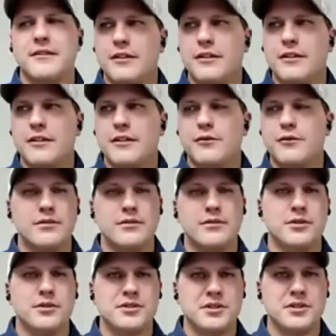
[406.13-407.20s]
therefore
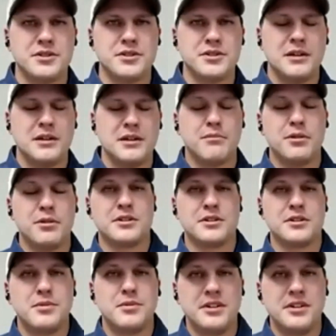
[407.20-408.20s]
influences personal